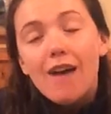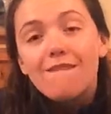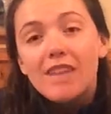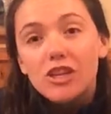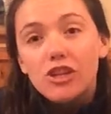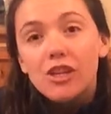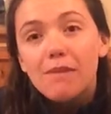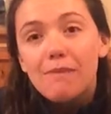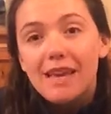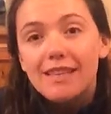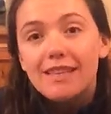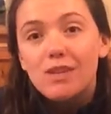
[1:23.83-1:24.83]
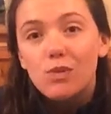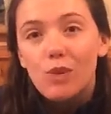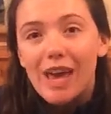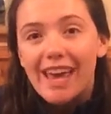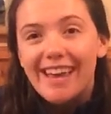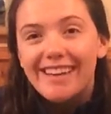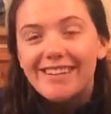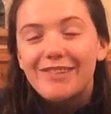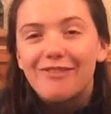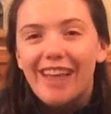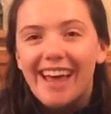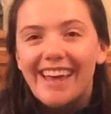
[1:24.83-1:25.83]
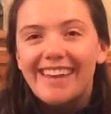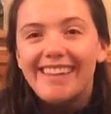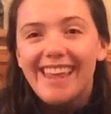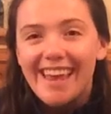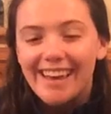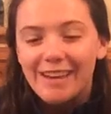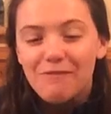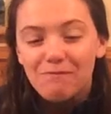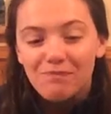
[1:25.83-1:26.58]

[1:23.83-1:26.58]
eventually makes its way to Flathead Lake.